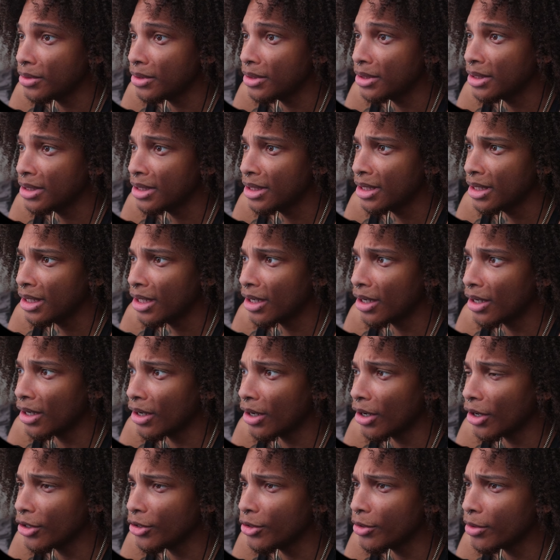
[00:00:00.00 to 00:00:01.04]
Uh,
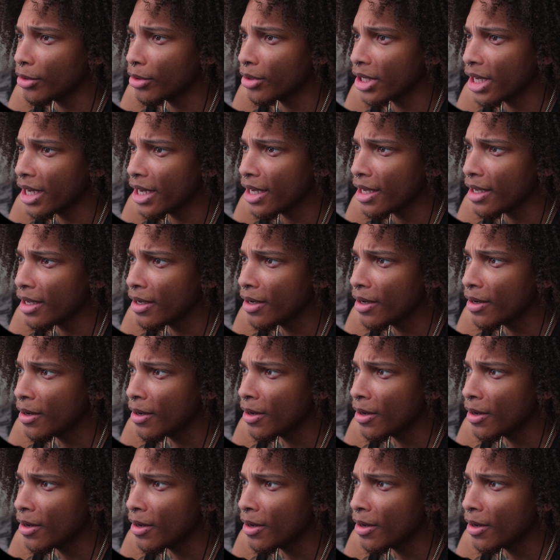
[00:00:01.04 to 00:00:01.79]
are you okay?